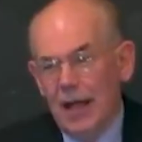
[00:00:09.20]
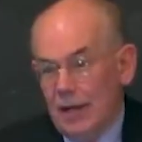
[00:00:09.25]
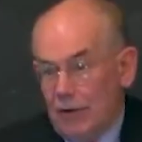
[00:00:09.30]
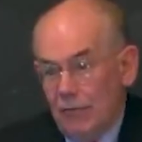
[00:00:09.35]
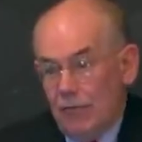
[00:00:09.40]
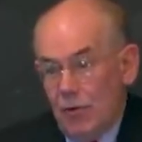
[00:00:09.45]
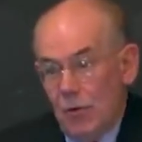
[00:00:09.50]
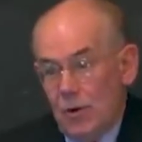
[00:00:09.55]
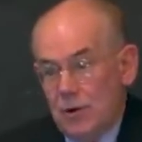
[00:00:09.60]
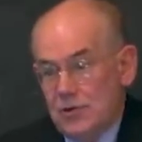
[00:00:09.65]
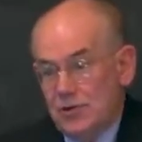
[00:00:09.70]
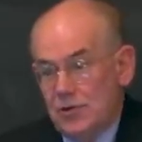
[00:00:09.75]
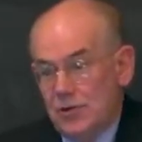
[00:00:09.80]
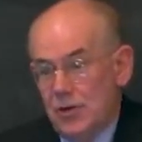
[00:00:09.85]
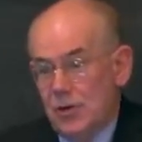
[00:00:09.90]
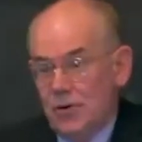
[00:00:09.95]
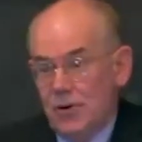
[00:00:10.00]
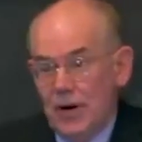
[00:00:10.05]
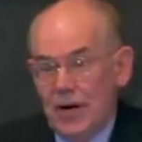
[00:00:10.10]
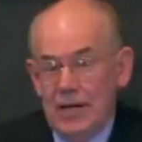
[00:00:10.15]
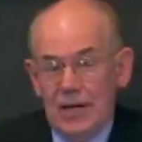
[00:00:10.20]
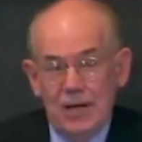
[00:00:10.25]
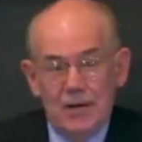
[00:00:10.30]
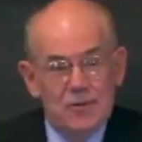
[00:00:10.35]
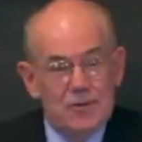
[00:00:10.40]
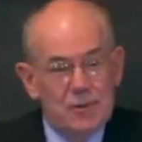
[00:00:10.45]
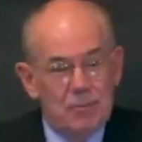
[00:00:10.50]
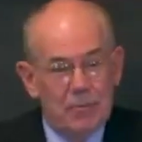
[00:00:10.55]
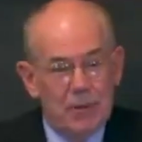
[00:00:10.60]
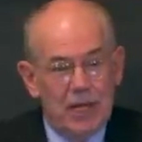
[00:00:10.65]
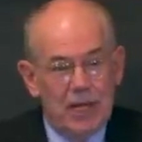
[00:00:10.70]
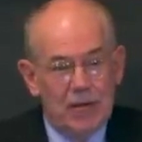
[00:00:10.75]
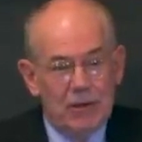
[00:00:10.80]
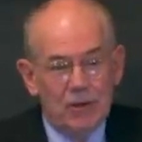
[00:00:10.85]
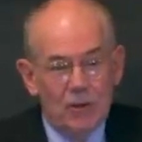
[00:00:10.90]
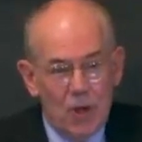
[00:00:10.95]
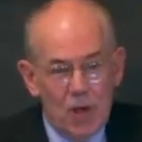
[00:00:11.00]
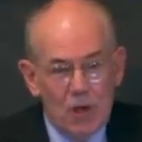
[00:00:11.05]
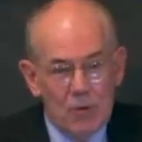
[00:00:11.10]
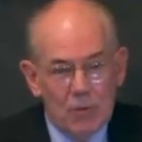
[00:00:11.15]
And of course, the Ukrainians are playing
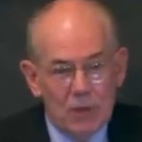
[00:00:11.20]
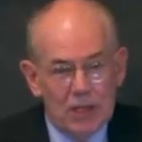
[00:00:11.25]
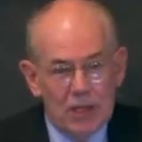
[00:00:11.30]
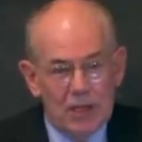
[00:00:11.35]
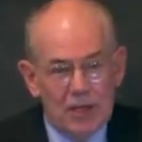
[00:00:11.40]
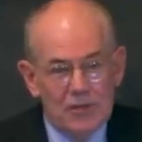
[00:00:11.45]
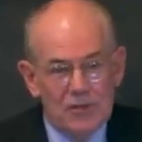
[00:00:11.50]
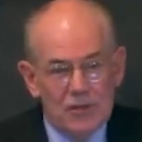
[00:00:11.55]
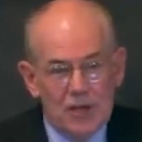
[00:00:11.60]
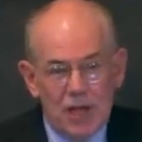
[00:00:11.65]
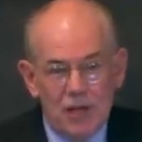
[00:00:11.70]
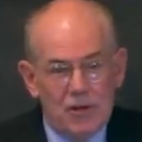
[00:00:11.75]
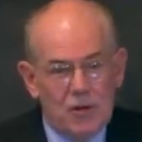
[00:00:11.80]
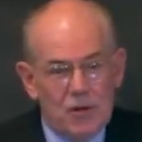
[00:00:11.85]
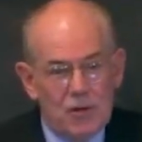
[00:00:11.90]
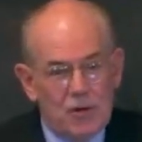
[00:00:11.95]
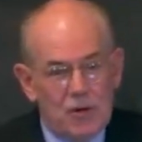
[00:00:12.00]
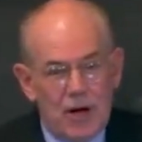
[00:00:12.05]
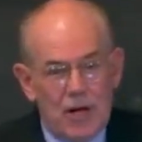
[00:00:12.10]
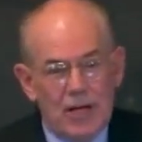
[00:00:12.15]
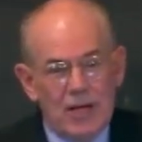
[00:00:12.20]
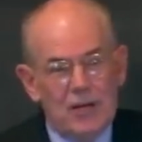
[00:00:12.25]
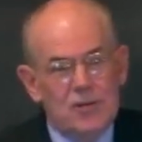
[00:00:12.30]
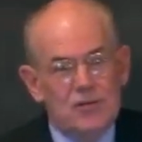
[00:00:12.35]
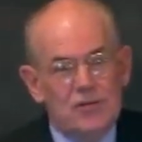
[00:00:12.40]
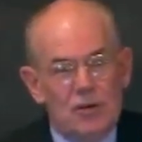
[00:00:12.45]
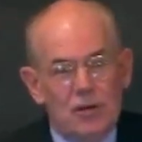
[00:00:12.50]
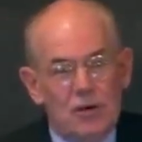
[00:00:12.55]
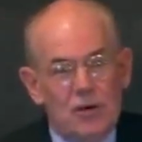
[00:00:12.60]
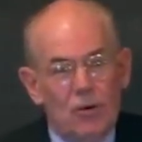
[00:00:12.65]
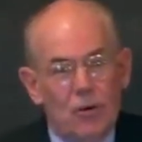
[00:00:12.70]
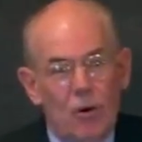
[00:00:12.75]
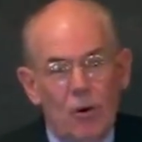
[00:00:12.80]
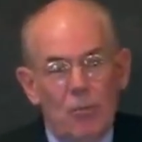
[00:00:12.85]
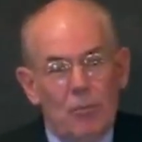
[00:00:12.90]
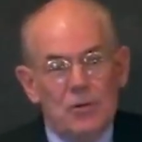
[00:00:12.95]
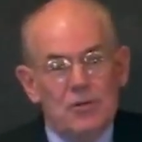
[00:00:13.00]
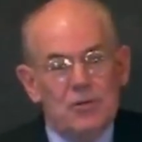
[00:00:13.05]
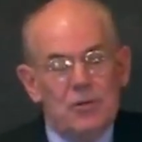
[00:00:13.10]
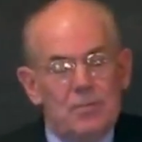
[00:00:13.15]
along with this. And the Ukrainians are
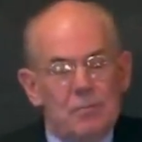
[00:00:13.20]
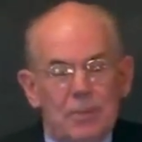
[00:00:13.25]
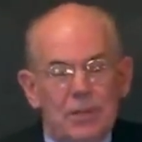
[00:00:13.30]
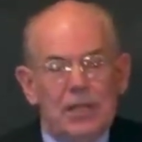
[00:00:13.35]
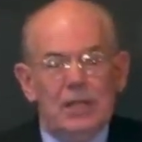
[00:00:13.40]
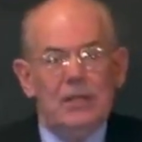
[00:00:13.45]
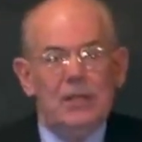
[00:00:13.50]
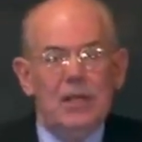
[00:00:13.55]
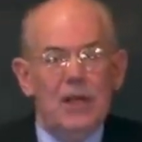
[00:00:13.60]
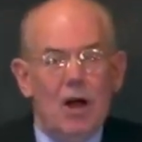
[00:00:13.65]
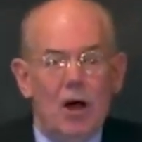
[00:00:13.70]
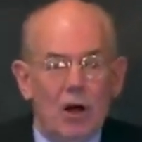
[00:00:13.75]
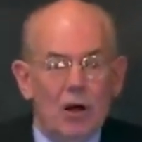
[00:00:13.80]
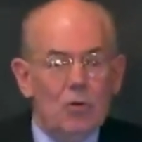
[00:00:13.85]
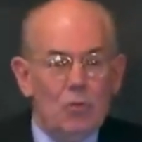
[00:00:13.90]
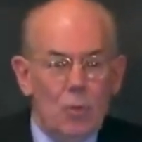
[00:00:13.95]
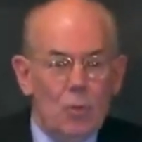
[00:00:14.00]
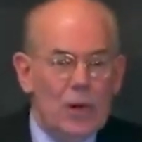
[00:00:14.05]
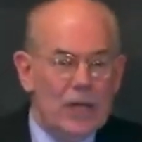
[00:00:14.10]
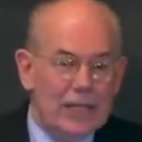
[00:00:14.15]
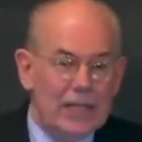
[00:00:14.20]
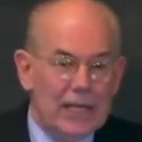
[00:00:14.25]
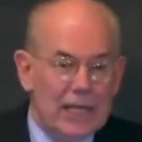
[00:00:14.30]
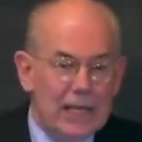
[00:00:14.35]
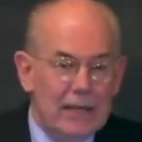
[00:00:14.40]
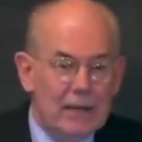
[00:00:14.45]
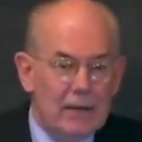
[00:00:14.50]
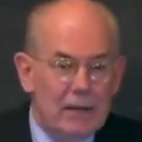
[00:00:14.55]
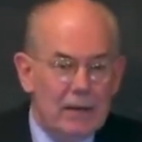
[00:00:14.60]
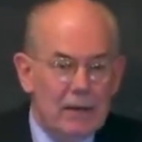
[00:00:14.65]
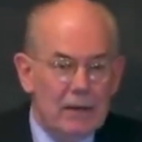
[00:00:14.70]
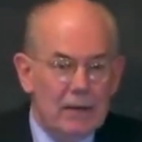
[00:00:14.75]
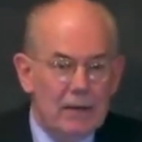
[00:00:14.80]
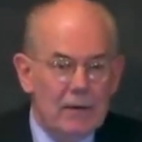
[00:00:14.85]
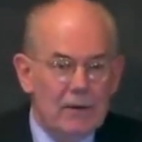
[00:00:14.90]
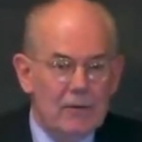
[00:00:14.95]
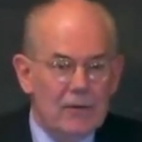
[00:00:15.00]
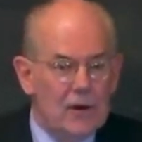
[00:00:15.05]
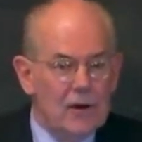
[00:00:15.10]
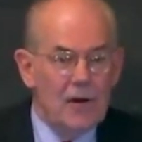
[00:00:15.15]
almost completely unwilling
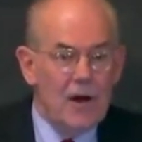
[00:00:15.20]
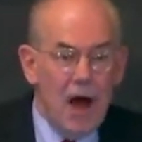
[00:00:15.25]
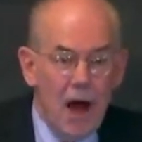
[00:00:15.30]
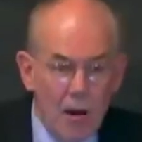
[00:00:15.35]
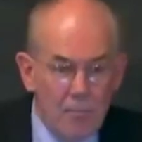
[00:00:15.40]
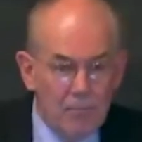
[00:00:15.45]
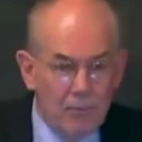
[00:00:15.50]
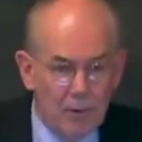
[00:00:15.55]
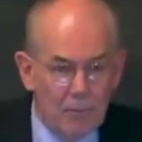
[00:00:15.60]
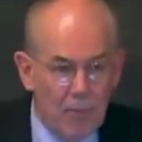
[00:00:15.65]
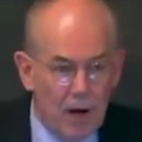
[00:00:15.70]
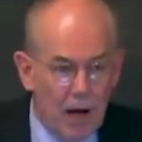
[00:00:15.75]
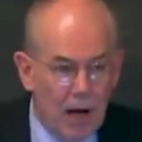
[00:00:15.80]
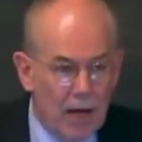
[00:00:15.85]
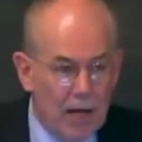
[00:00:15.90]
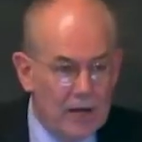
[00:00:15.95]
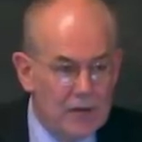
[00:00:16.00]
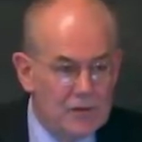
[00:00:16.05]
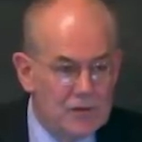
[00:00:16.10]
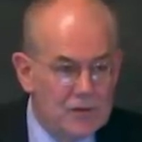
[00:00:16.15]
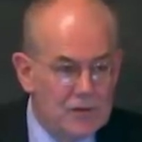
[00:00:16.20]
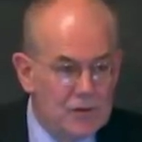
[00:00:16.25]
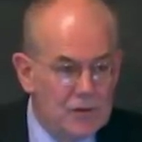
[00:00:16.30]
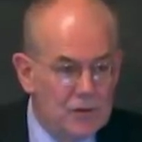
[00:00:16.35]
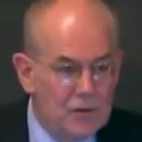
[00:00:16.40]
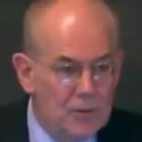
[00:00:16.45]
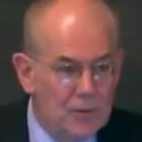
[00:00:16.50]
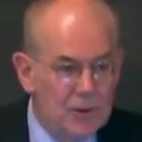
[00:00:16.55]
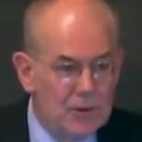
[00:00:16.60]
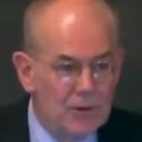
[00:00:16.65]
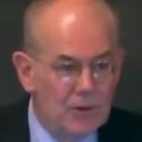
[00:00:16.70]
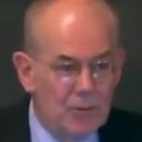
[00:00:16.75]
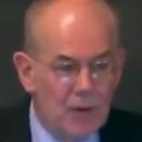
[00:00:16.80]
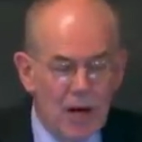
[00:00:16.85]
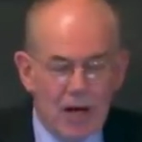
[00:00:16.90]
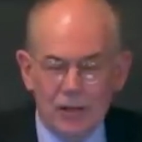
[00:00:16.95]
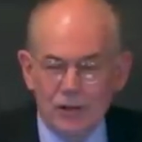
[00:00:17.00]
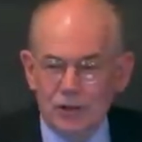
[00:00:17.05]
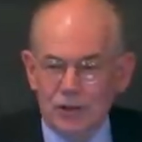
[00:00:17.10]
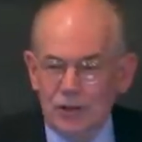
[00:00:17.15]
to compromise with the
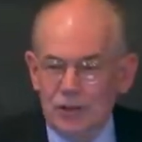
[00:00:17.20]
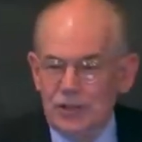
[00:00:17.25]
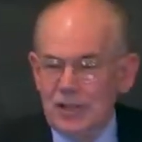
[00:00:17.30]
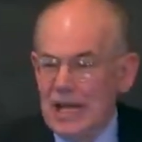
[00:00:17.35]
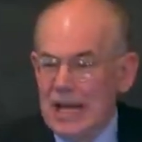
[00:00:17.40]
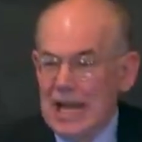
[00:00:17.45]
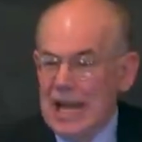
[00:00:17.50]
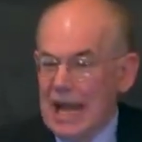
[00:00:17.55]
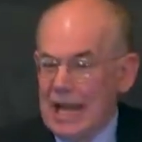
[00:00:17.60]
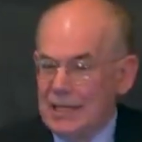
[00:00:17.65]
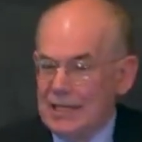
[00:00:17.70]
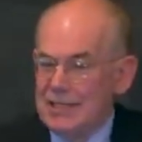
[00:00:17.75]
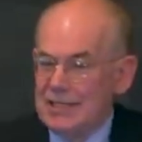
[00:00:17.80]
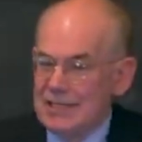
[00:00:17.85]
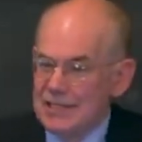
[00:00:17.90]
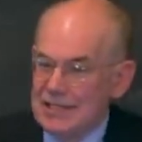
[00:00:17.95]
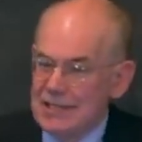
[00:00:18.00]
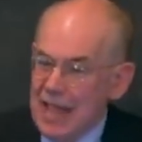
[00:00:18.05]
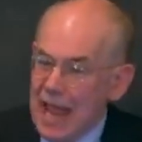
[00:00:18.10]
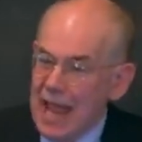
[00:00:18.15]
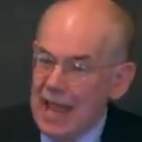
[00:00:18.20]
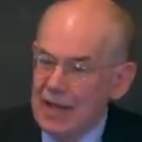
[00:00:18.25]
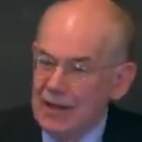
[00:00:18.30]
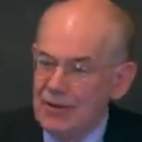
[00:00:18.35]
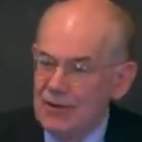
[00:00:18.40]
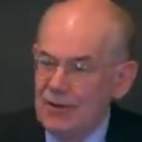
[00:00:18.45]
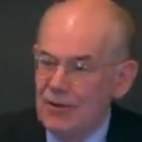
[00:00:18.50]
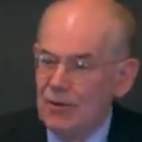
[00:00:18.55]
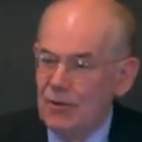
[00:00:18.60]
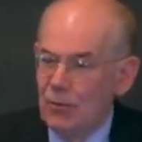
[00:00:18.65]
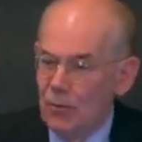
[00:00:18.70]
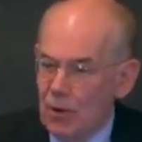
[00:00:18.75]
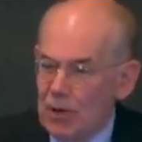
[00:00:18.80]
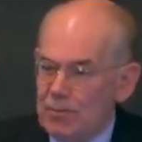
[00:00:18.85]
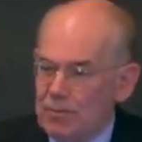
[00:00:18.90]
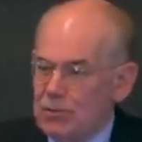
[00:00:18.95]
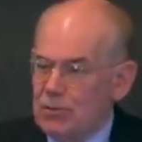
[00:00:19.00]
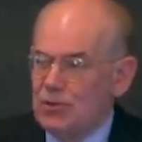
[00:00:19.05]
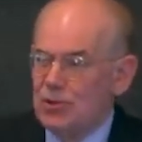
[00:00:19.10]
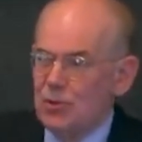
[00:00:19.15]
Russians and instead want
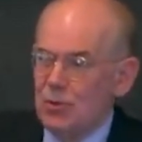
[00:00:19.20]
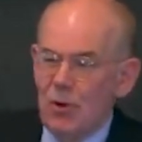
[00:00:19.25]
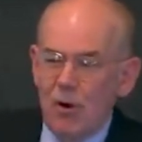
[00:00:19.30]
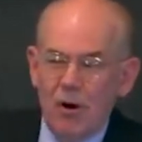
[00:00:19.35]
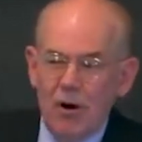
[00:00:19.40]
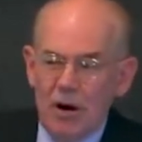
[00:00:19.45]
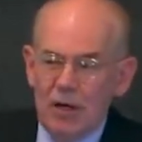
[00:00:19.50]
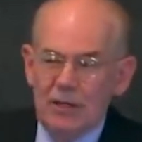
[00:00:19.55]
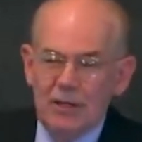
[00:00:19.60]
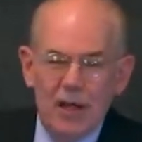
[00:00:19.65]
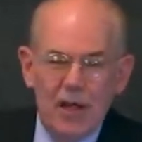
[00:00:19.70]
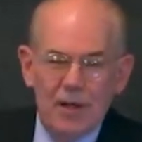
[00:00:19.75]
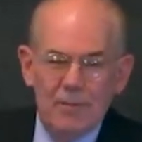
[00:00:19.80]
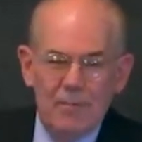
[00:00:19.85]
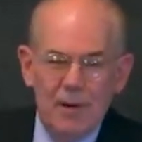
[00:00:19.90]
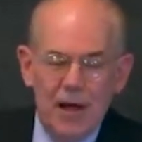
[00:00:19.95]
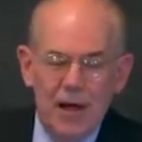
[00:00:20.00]
to pursue a hardline